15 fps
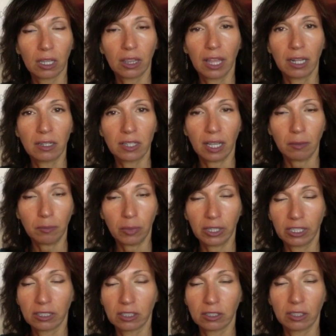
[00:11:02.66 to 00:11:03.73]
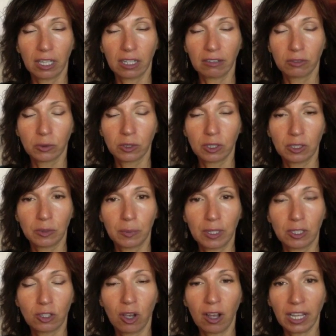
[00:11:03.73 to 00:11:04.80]
that template that everyone has
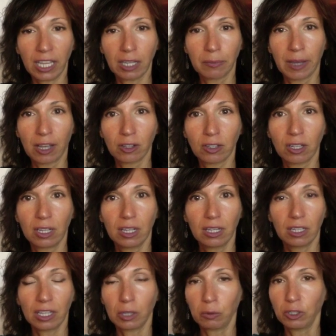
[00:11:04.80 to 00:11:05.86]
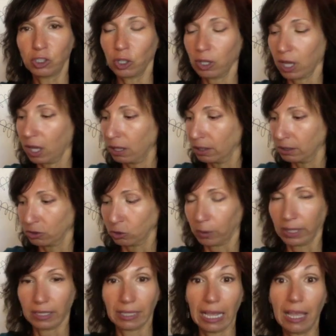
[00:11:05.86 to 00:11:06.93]
been talking about that we took on in
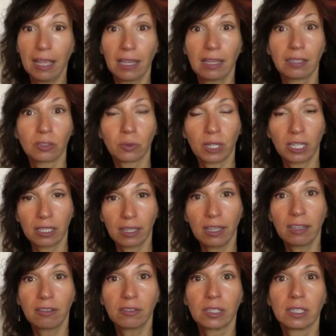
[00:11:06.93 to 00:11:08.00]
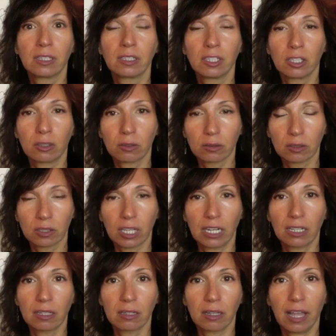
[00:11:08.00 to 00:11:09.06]
twenty ten, twenty eleven, you know, it's
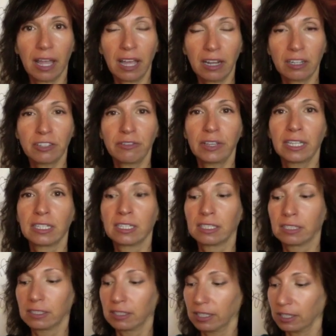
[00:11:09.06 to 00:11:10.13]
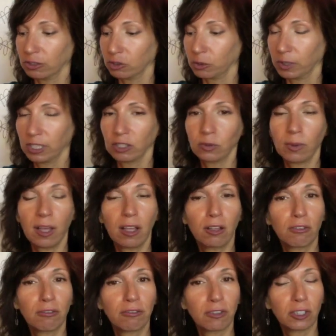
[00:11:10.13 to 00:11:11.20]
getting activated now, twenty
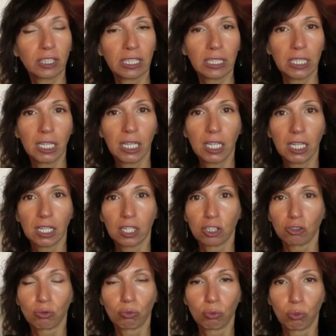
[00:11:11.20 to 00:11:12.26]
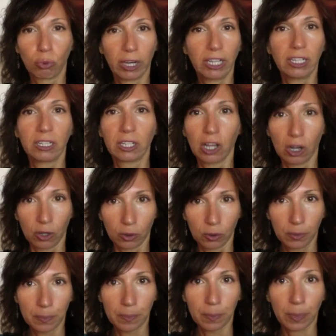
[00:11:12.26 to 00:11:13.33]
twelve, fully ready to
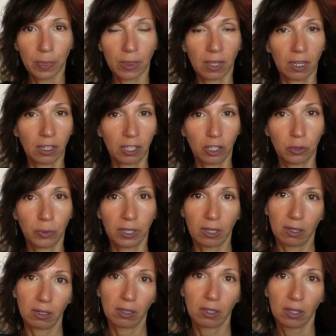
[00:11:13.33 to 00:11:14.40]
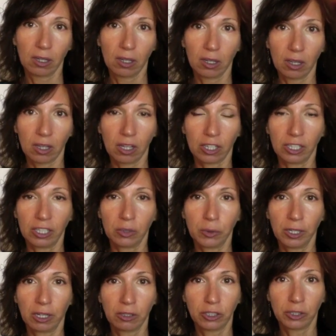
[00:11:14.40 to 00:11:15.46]
go. And here we are. And here
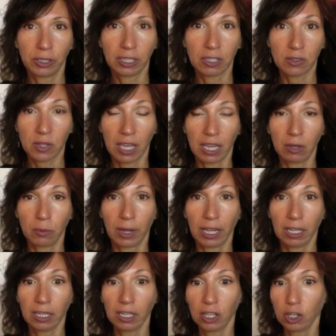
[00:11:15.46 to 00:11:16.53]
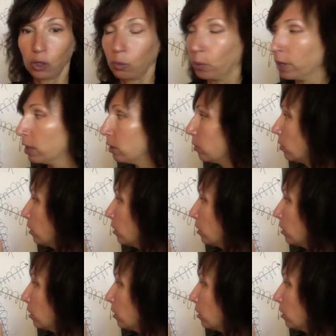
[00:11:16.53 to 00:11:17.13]
we are during this gateway where